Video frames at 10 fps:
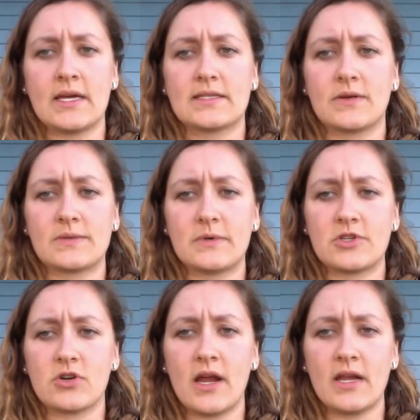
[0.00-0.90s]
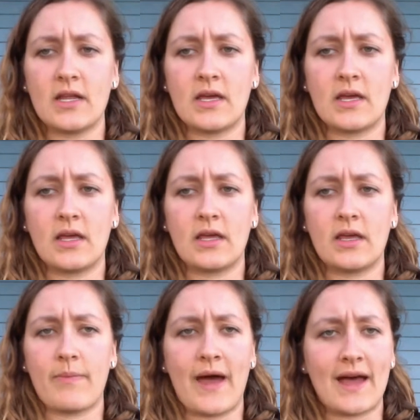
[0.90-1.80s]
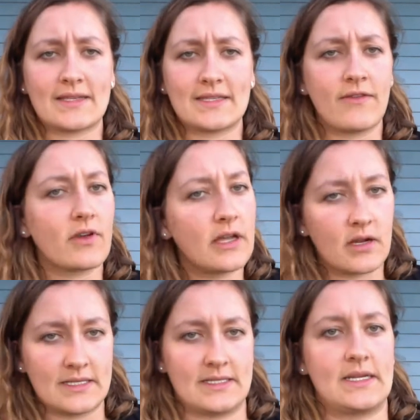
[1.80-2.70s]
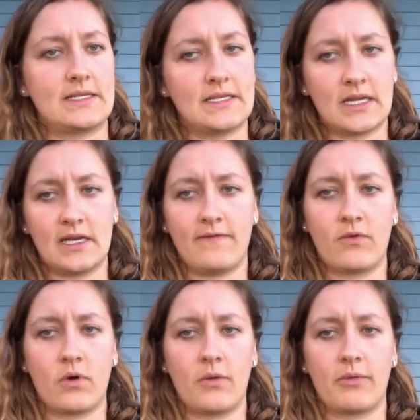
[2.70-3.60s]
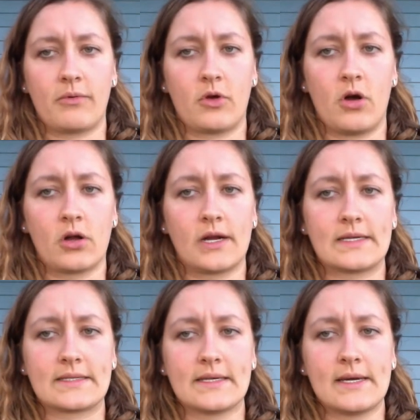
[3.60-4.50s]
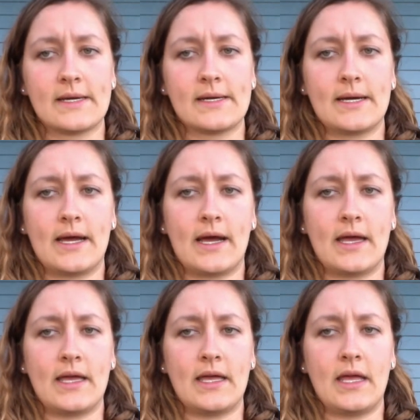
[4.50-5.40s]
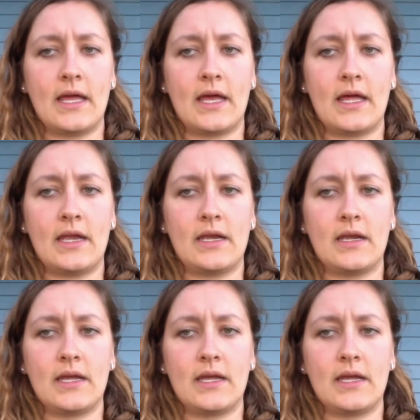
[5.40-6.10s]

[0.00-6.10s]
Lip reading: So it's been trying to get passed every year since 1994 with Congress. And